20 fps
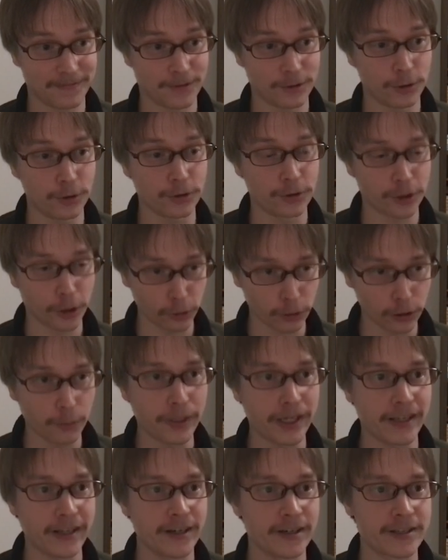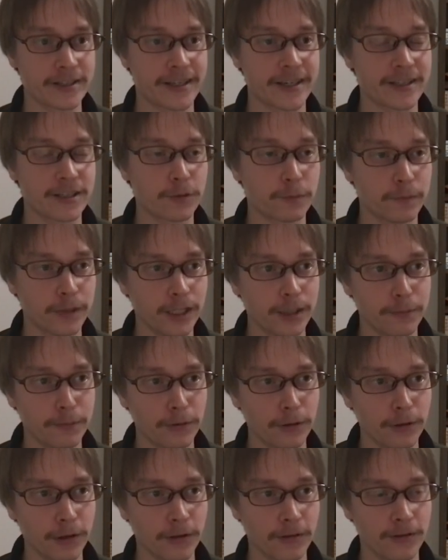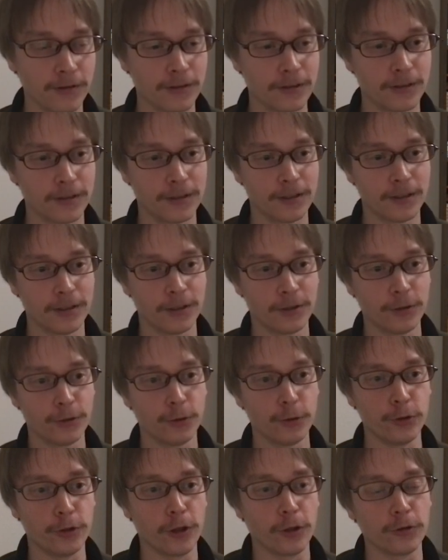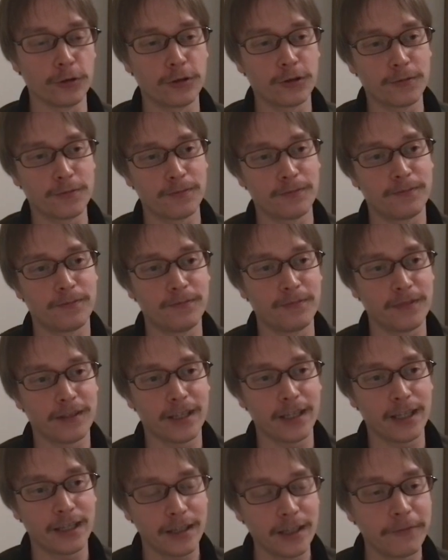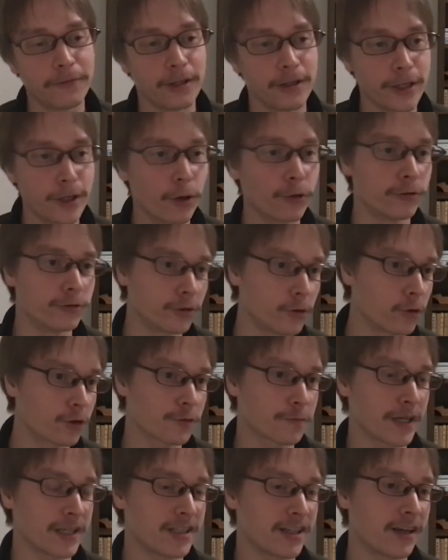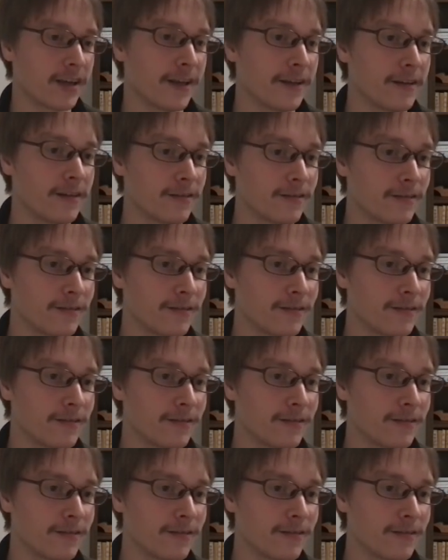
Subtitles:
To total beginners, yes, the people who don't even know the rules, basically.